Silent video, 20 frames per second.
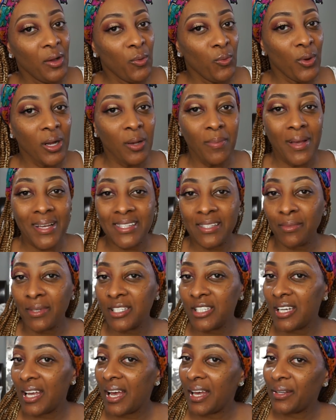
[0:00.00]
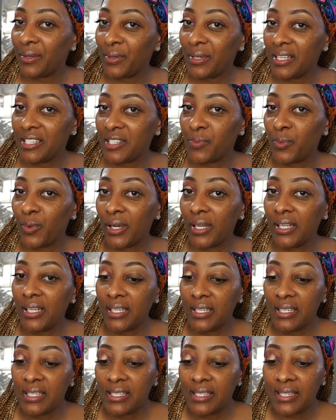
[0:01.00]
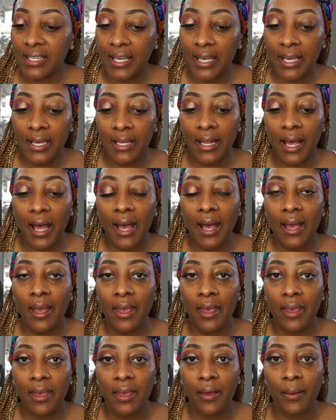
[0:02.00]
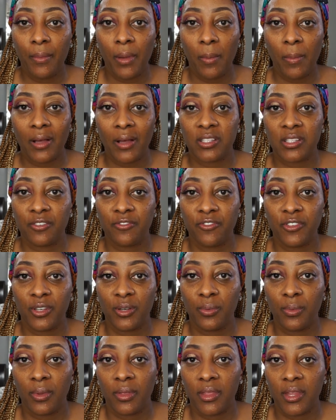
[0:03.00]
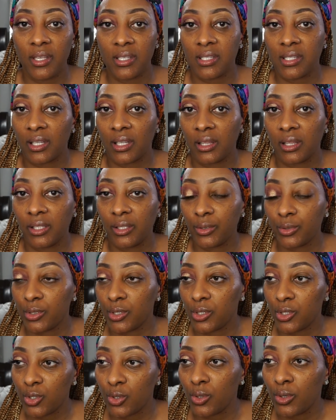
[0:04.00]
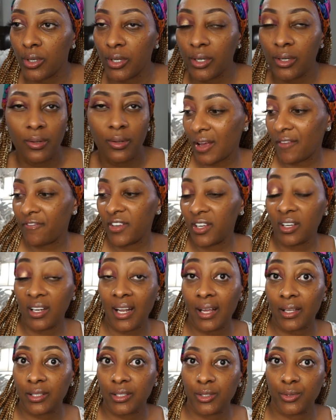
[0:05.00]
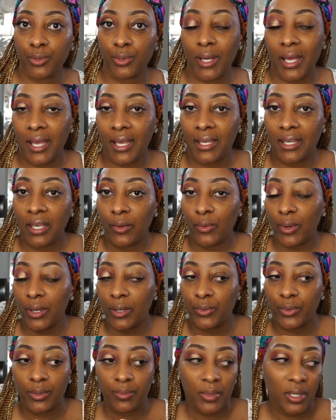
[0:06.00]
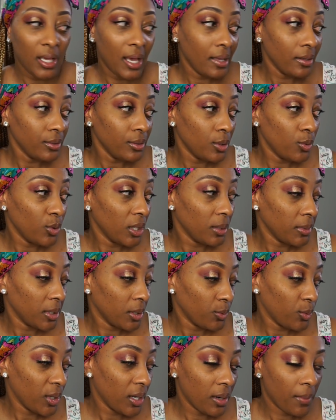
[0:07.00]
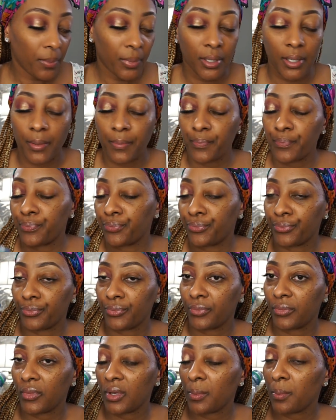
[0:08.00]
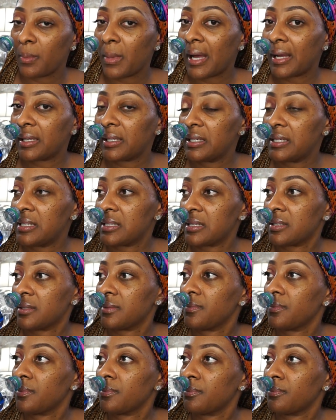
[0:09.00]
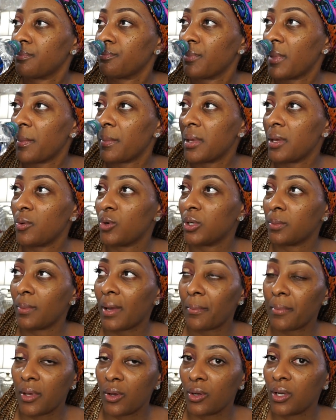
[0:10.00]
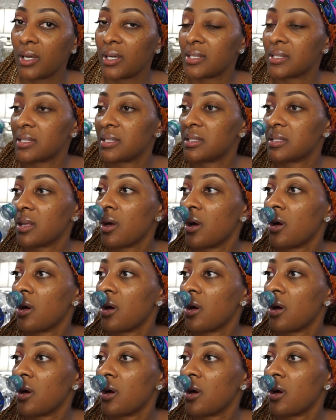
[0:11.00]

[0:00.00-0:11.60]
Welcome back to my channel. It's Brandy Giz, and I am about to film this little tutorial. I figured I'd do a get ready with me. I don't know what I'm gonna wear, but my cousin, one of my male cousins